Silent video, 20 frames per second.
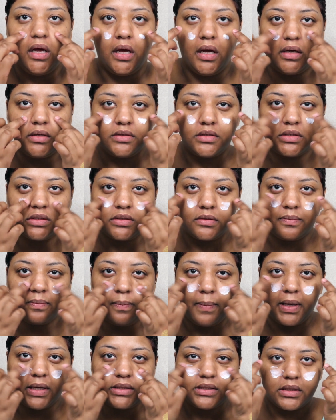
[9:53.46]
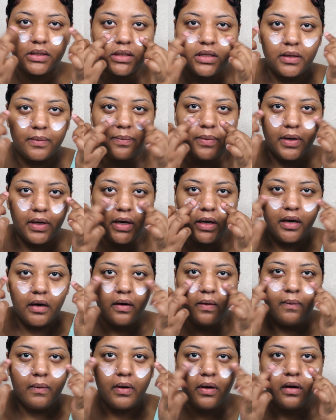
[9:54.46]
and just basically put it
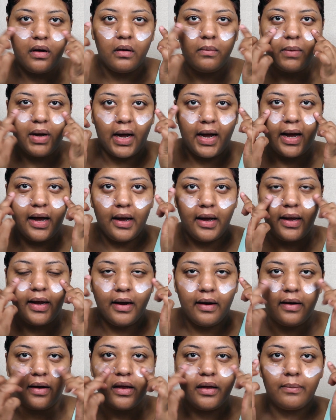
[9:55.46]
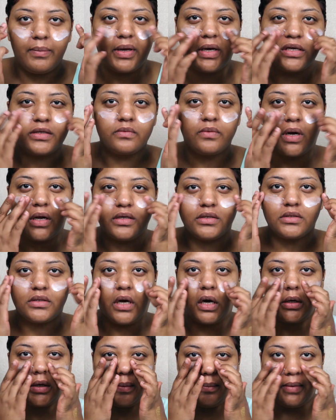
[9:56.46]
around my eye area, because when I
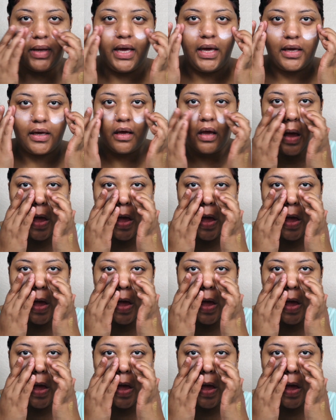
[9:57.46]
start to bake,